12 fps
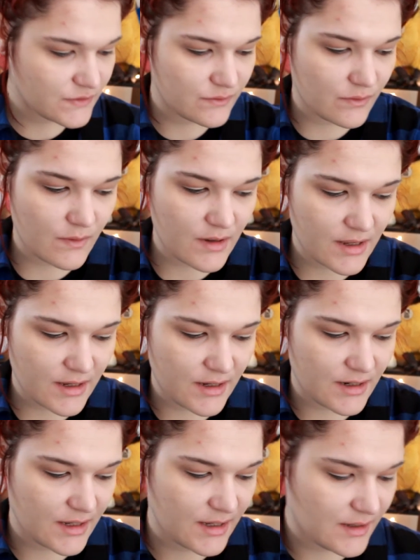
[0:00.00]
to go
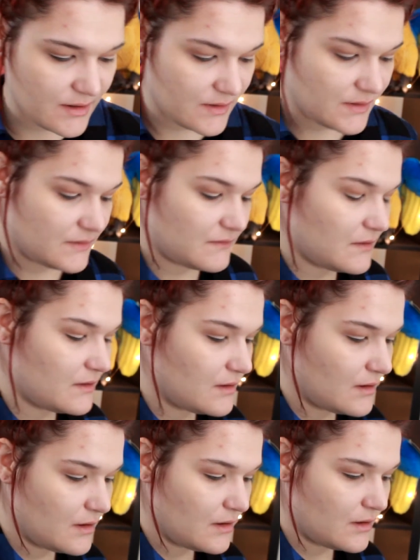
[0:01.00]
ahead and
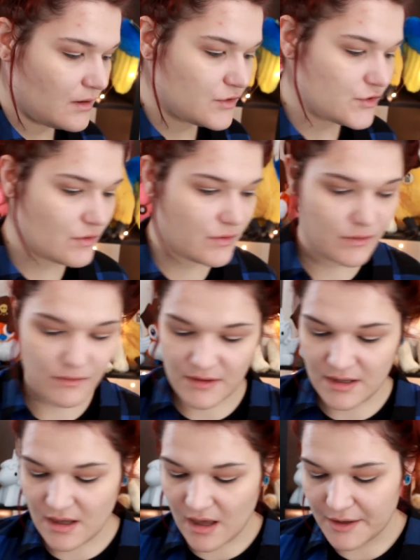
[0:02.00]
show you
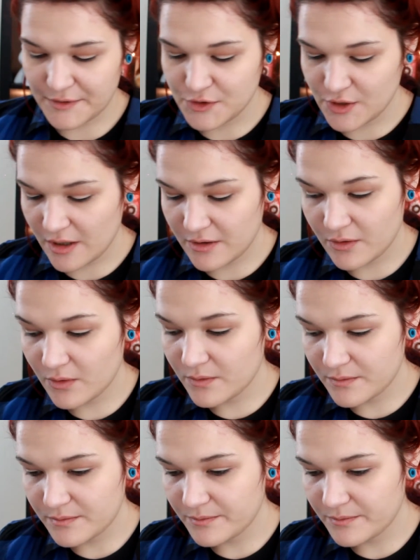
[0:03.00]
the eyeshadow